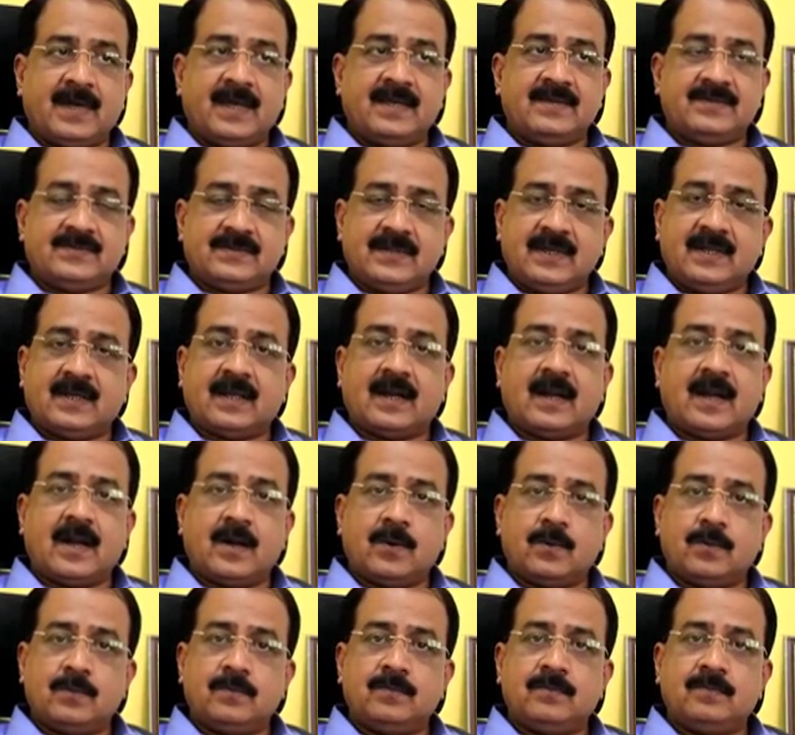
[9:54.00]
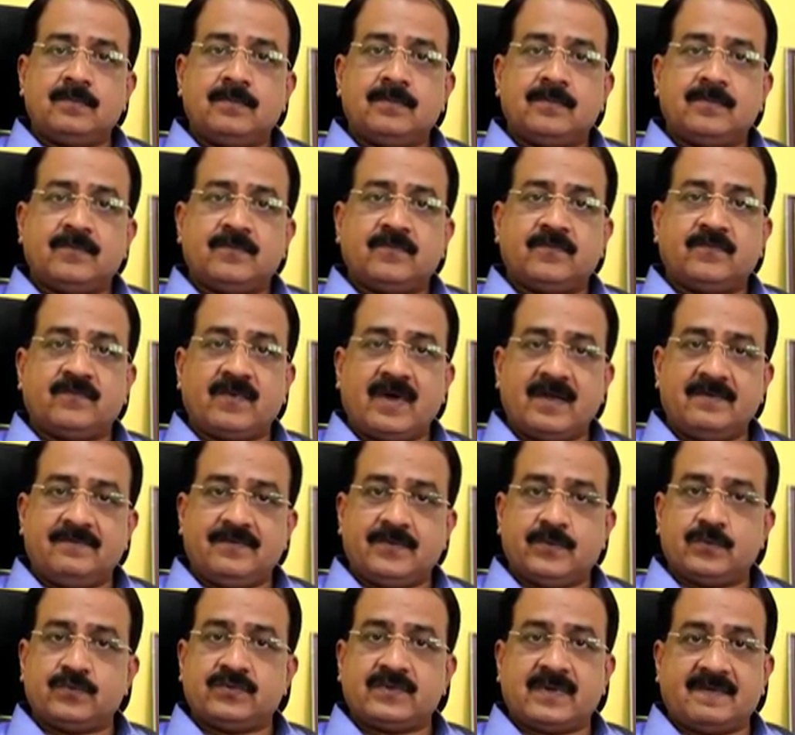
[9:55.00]
by say around
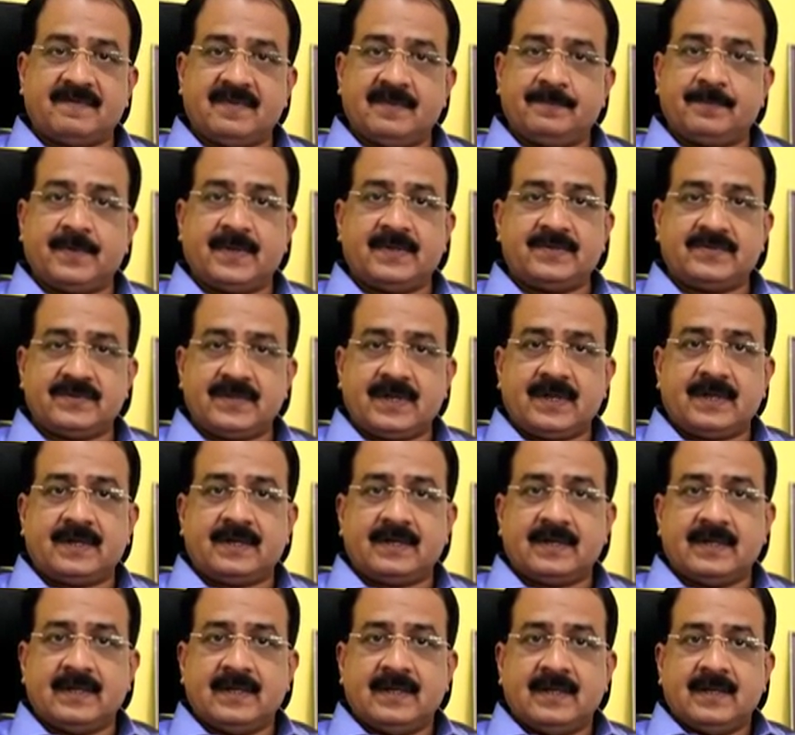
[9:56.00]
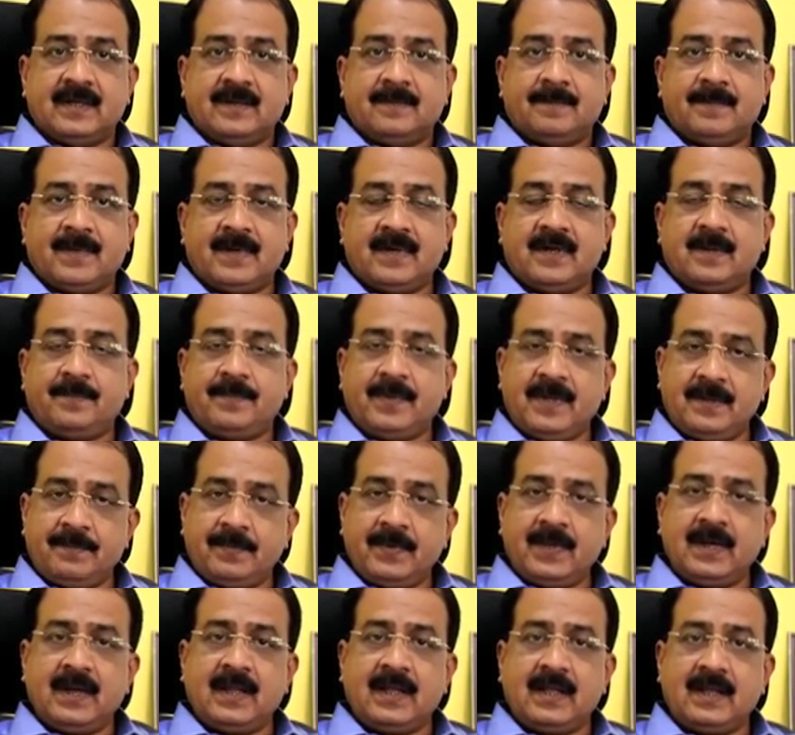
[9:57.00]
5 to 7 percent, but the
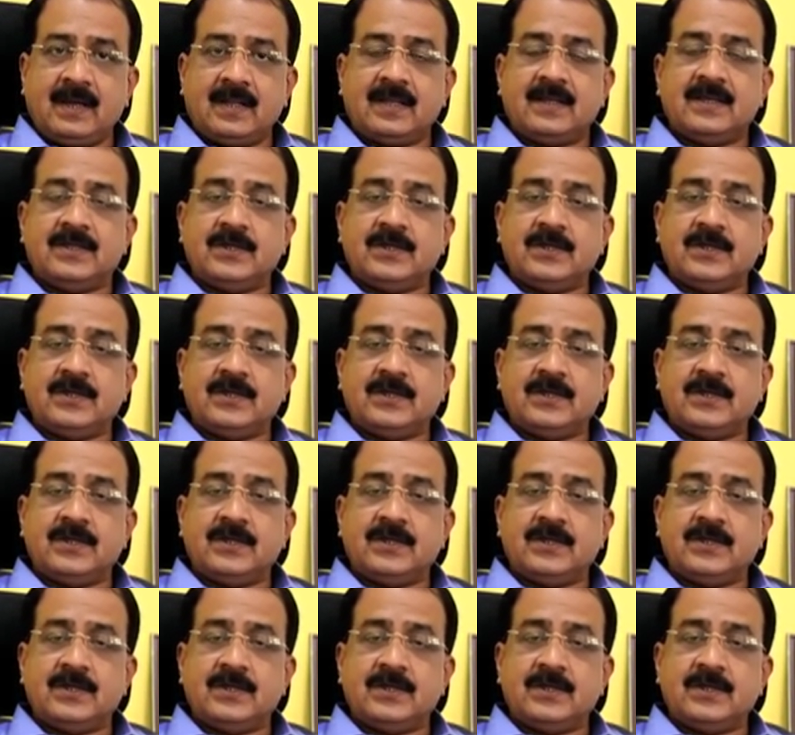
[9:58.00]
people are